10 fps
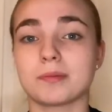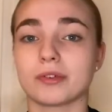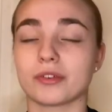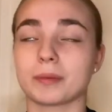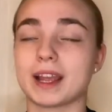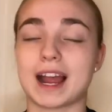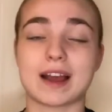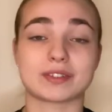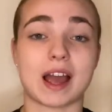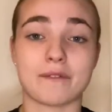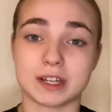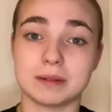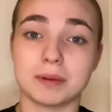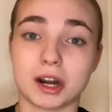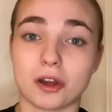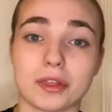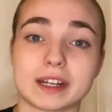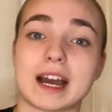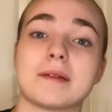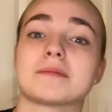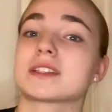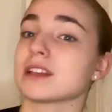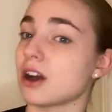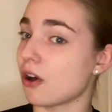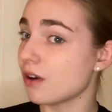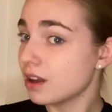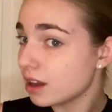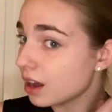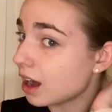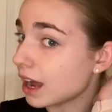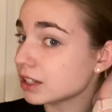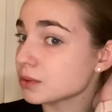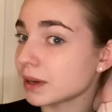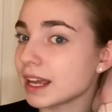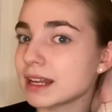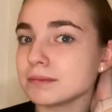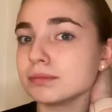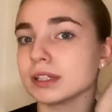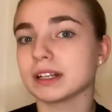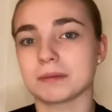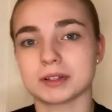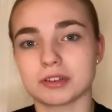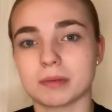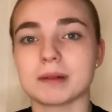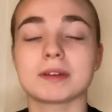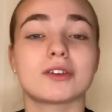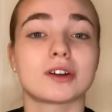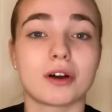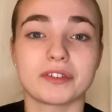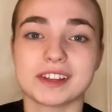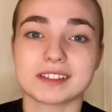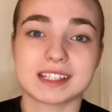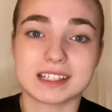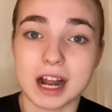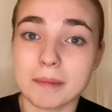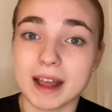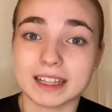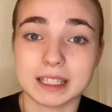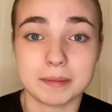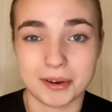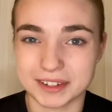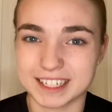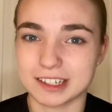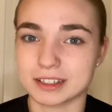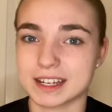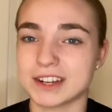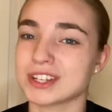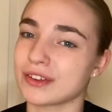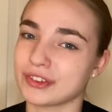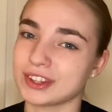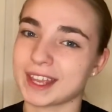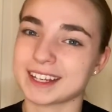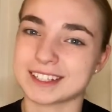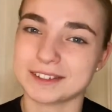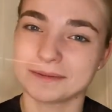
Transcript: For me, I have to have it in a bun all the time, so I just went ahead and put it up into a bun, but you can obviously stop at the ponytail stage if you'd like to.